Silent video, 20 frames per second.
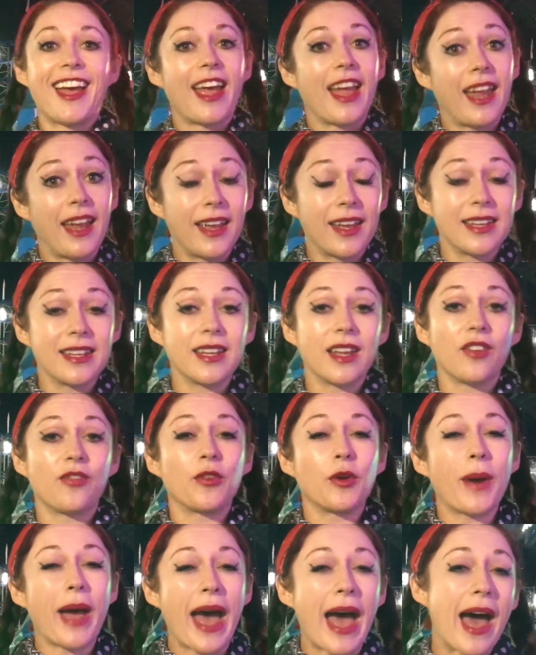And
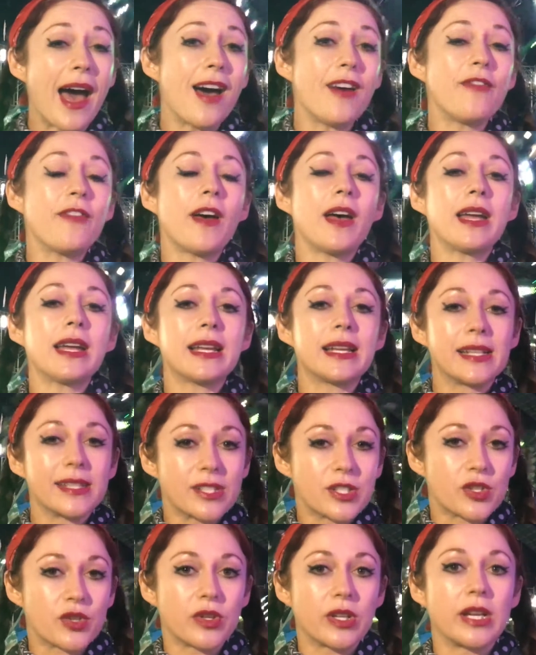if you have a
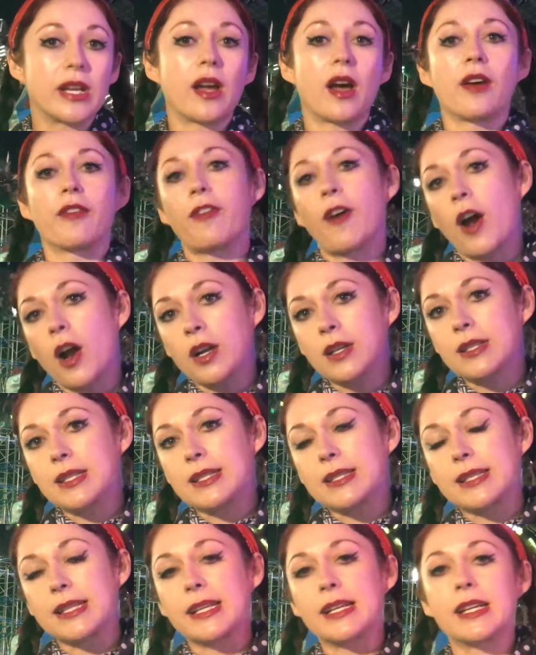history of heart
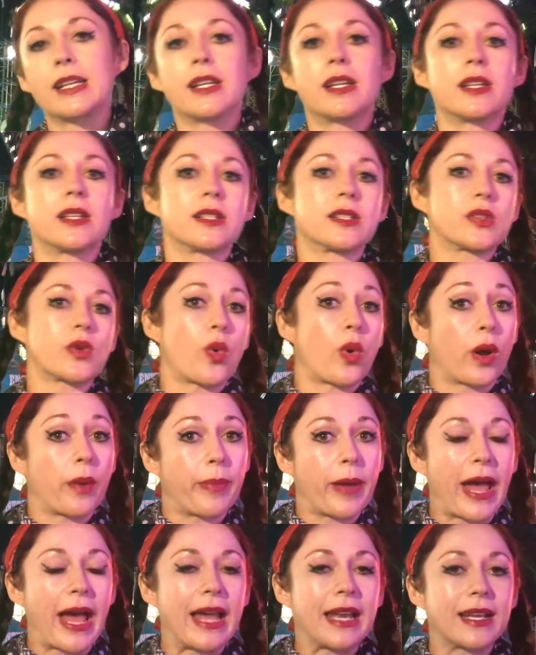disease or
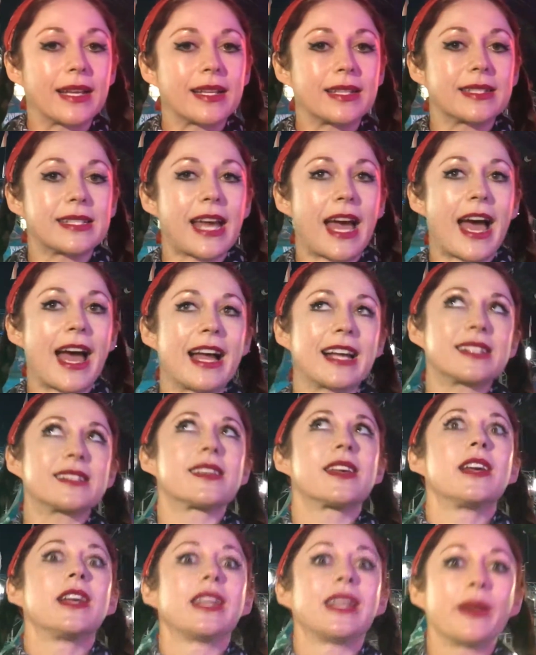panic attacks,
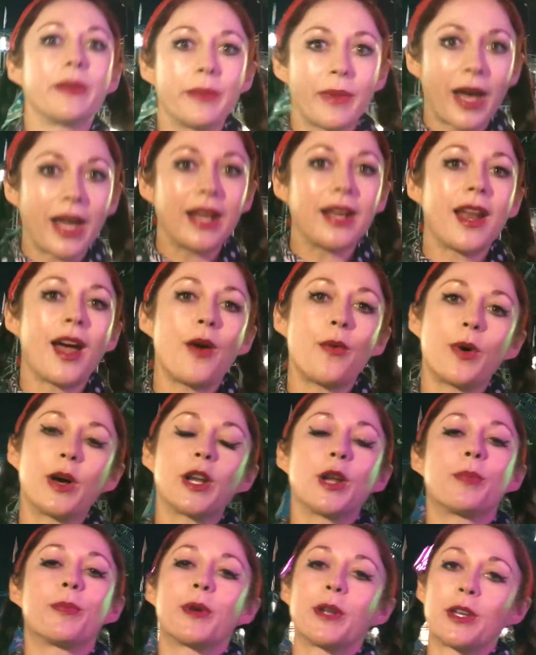you might not
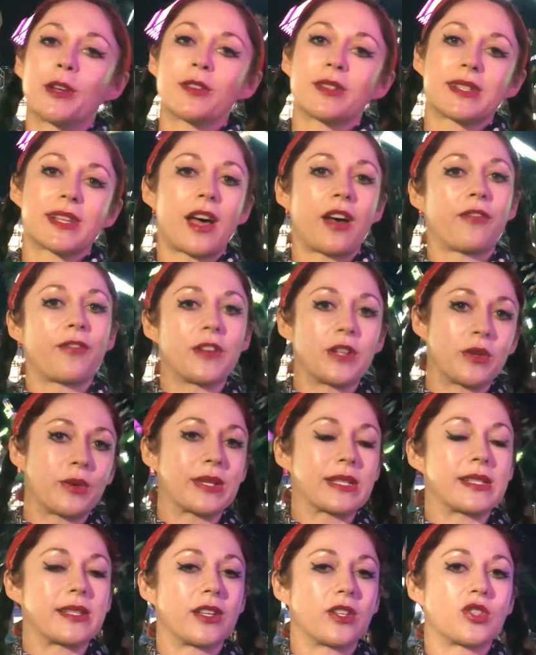want to put yourself into
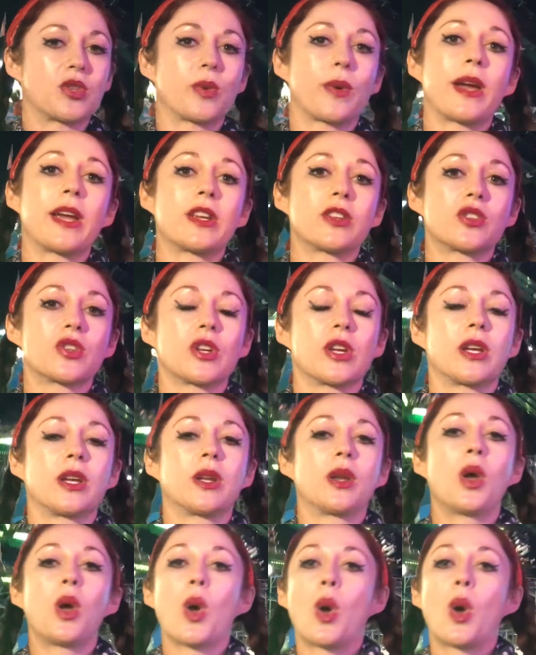a situation